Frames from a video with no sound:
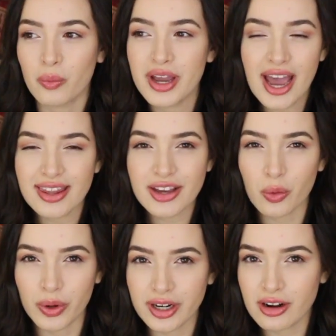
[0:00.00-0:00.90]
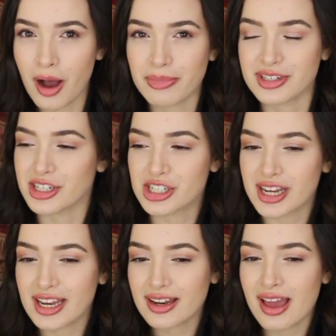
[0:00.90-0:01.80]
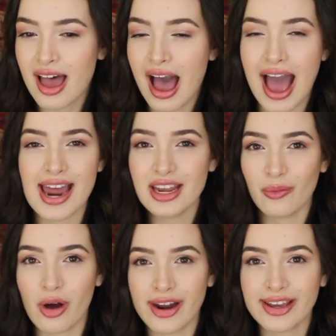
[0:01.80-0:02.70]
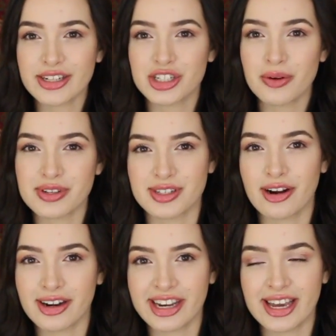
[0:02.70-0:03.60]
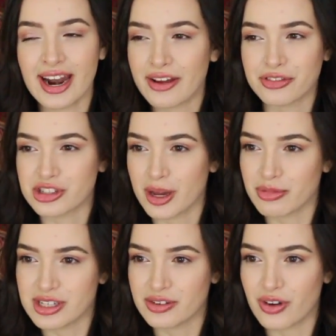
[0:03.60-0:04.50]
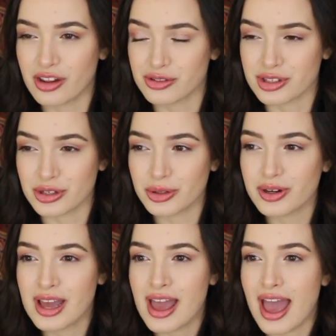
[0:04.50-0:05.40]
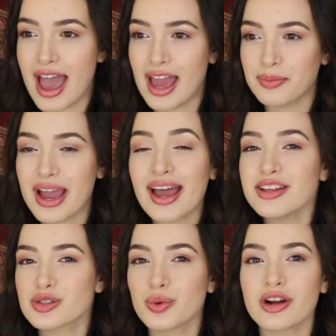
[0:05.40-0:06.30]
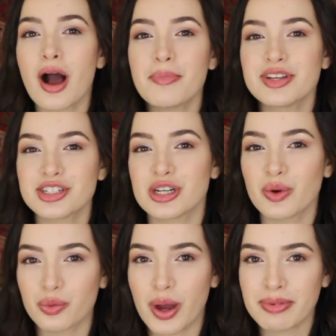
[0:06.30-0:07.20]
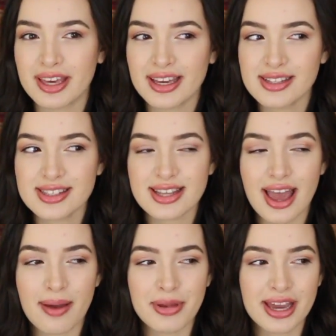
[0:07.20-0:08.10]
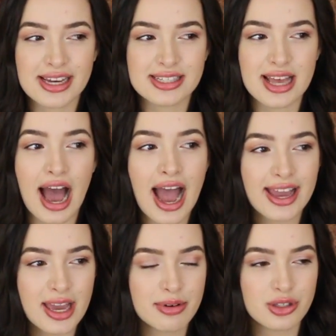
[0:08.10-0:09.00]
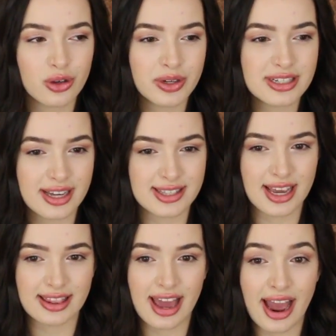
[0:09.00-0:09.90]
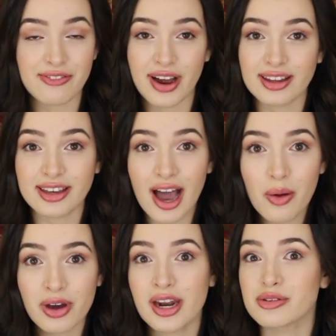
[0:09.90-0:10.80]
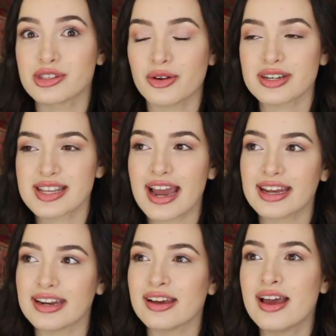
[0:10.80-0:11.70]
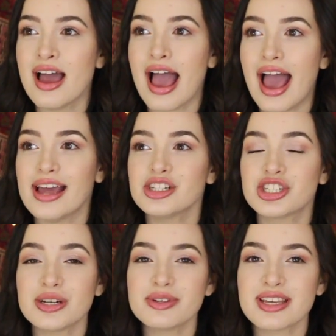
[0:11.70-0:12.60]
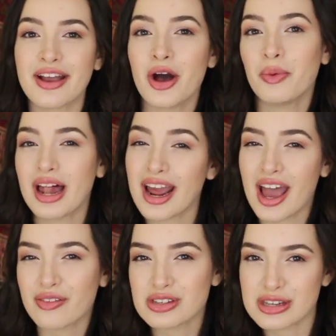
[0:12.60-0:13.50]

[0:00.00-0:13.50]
we had like a weird competition. I didn't want it. She always started it and I for some reason followed suit. And we had this weird competition with Webkinz because I came to school one day saying that I finally got one. I was so excited. And she was like, oh, well, I have